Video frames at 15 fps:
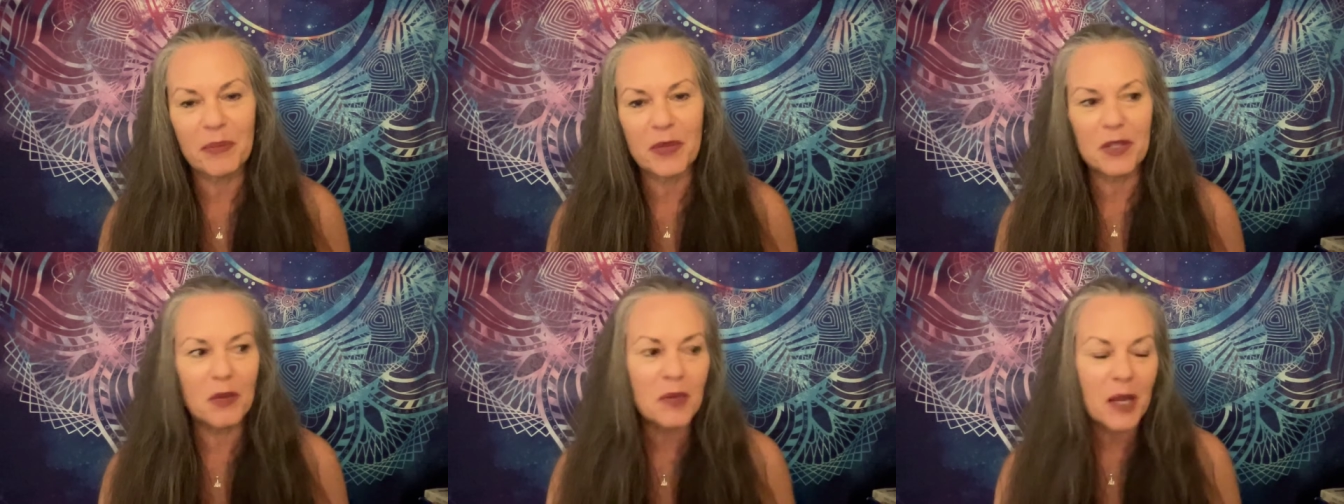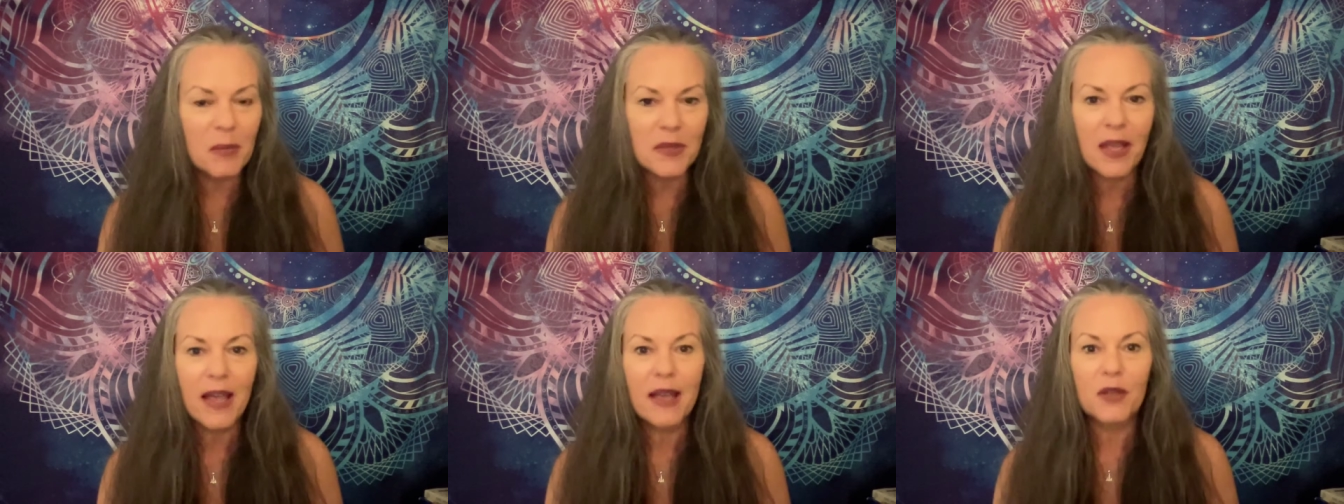
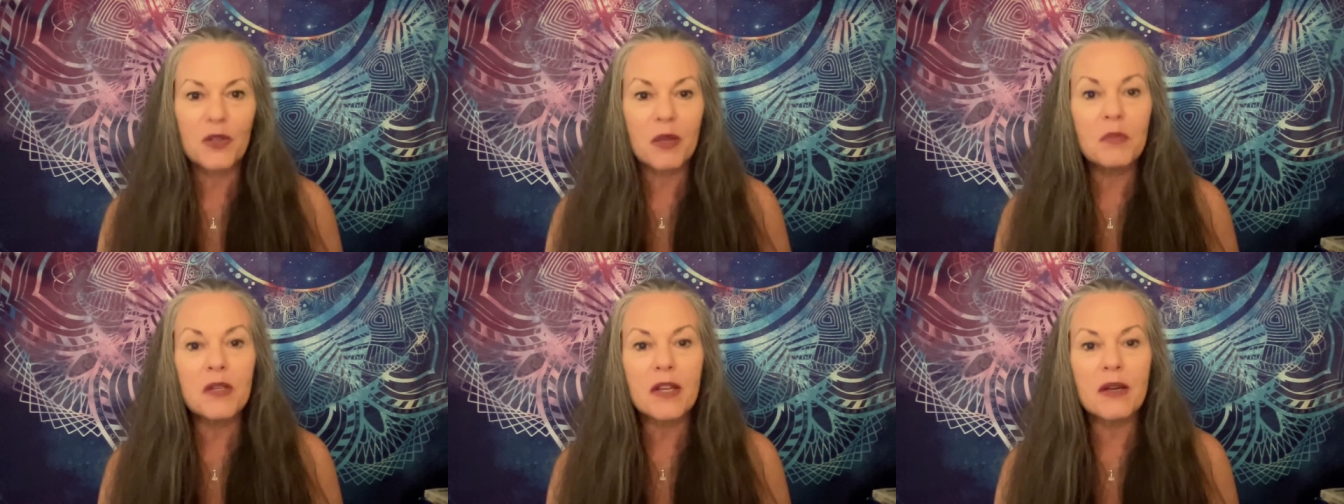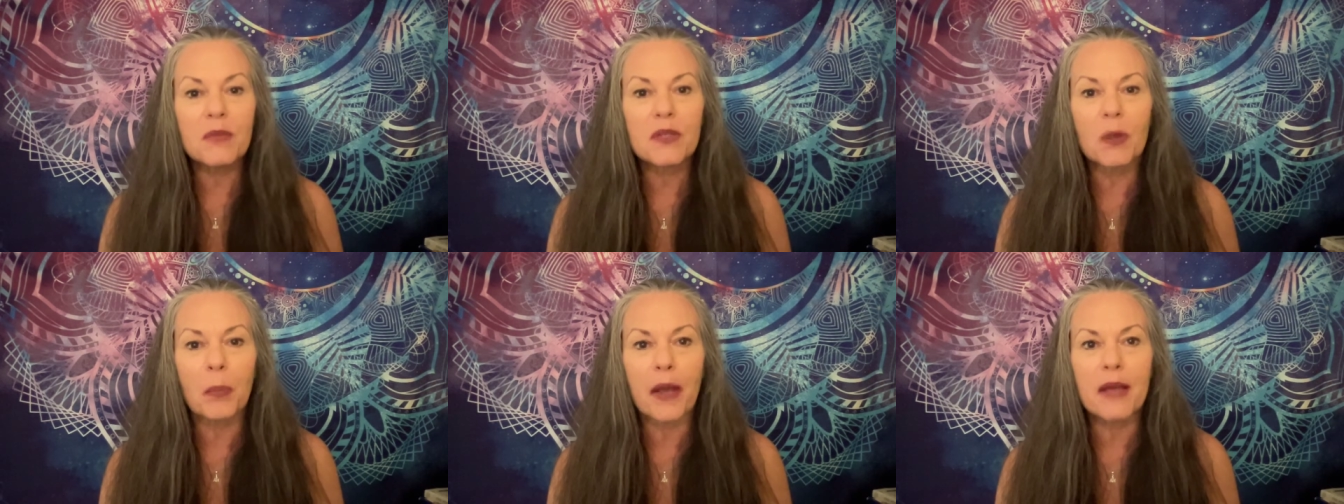Sometimes,
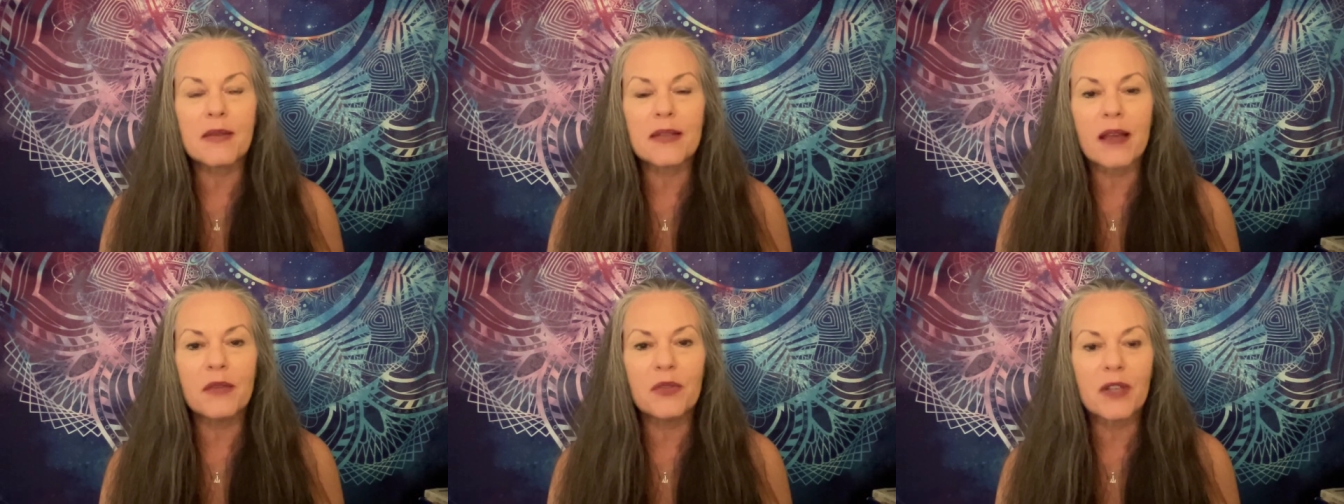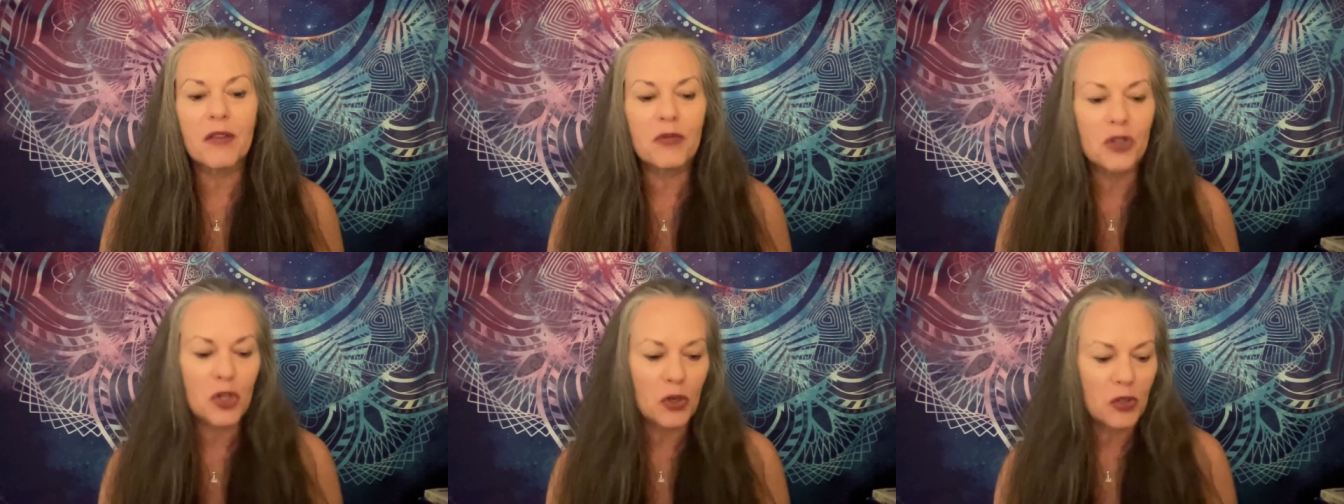sometimes the past life
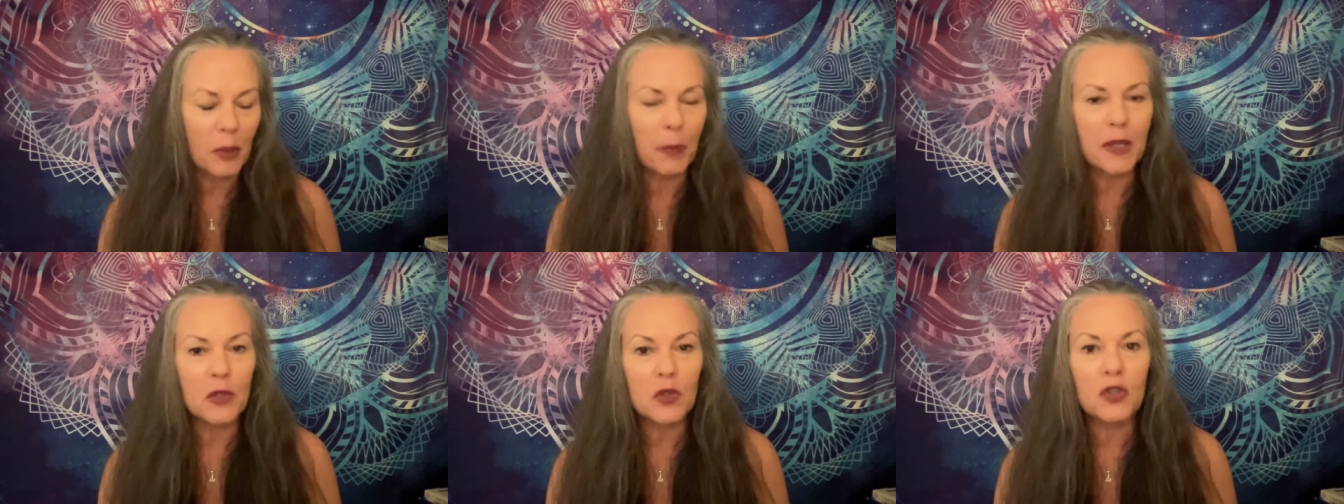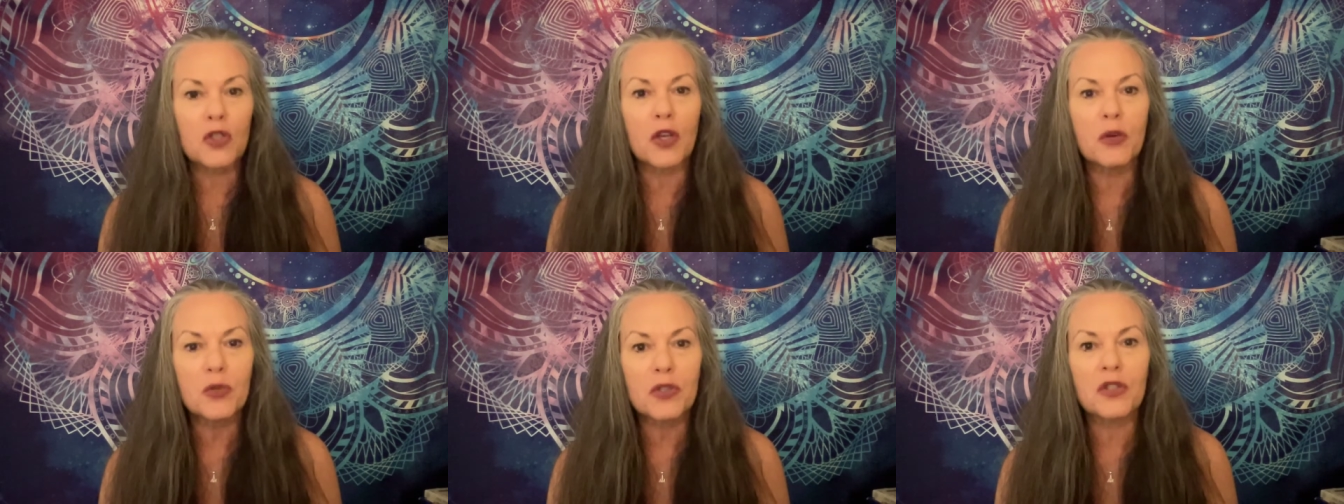stuff shows up. It gets
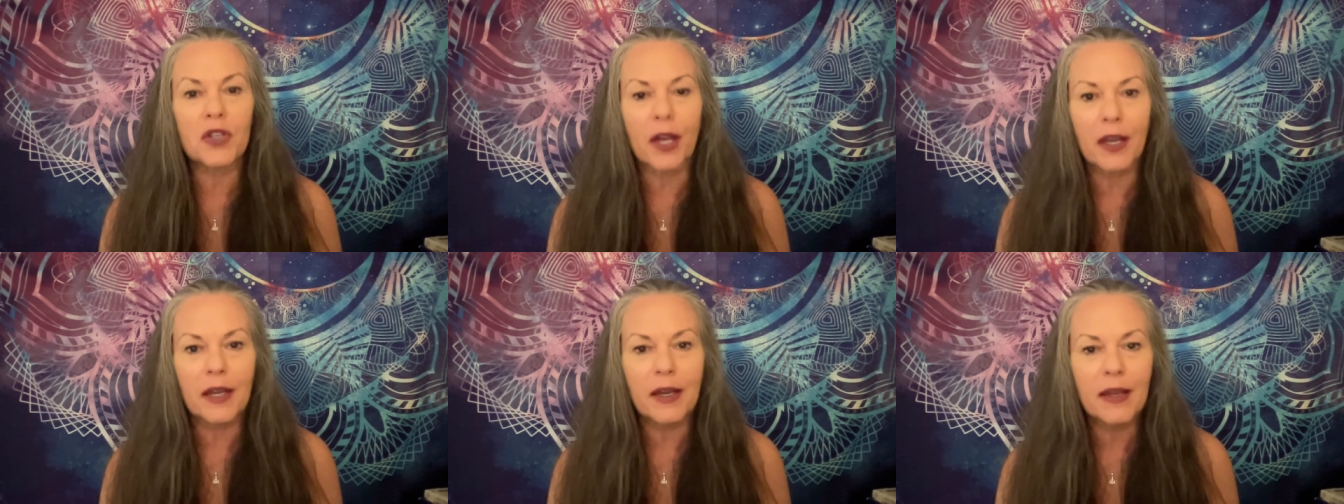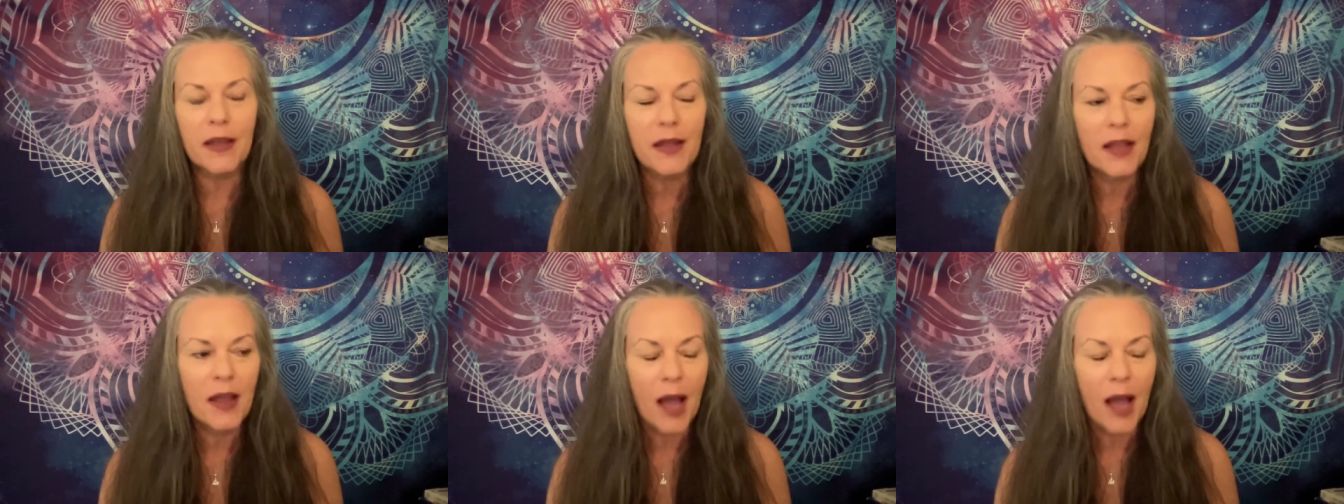so stunning.